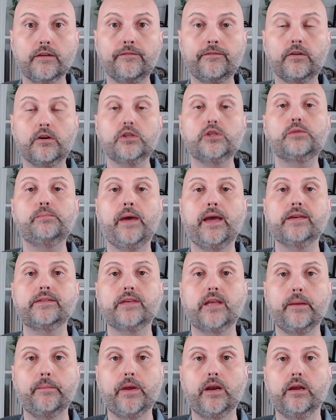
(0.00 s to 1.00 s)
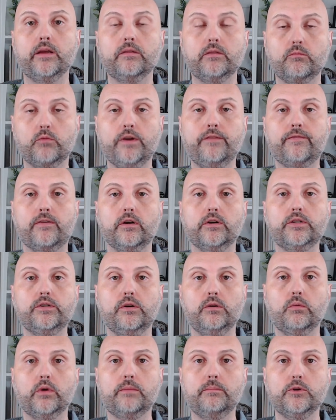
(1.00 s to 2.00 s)
the first space that I'm going to refer
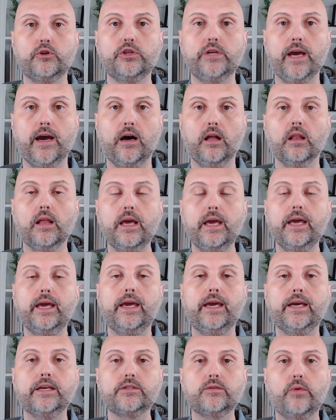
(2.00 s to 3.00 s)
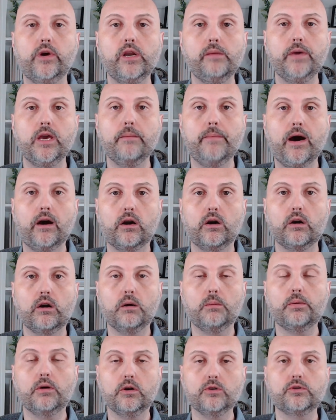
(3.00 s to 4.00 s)
to with Michelle is going to be about
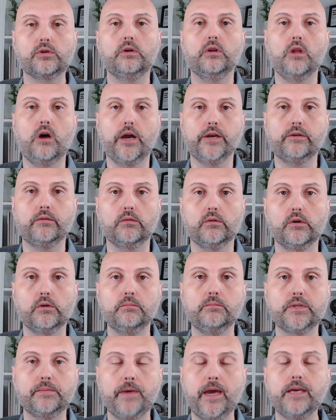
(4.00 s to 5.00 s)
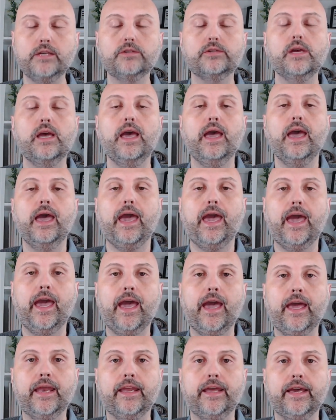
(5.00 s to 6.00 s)
her personal laundry room space.
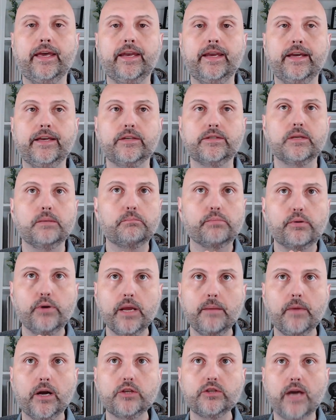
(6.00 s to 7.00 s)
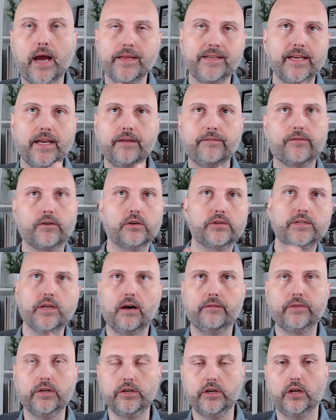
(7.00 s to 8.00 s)
And it is pretty much, I did it for a
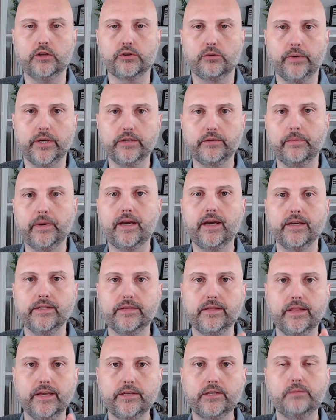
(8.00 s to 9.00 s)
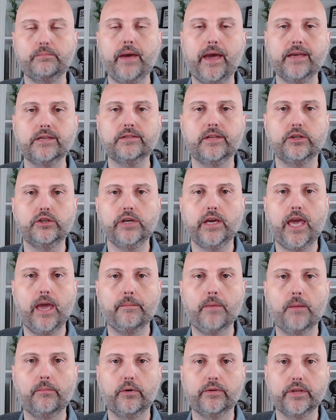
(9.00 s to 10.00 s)
self-indulgent reason because this space that she
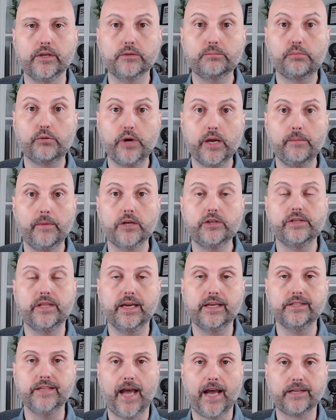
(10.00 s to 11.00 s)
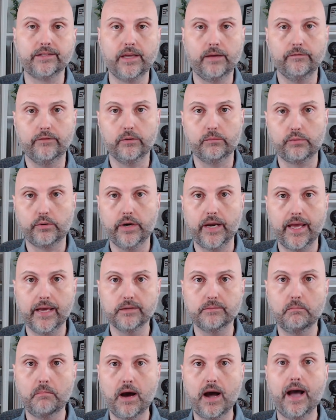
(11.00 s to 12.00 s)
came up with is pretty much the exact same footprint
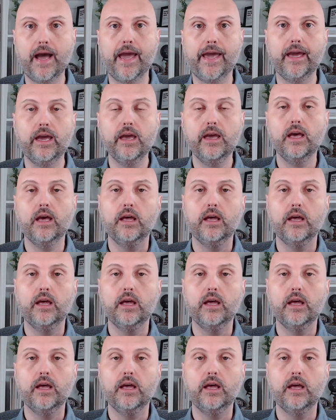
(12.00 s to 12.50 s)
as my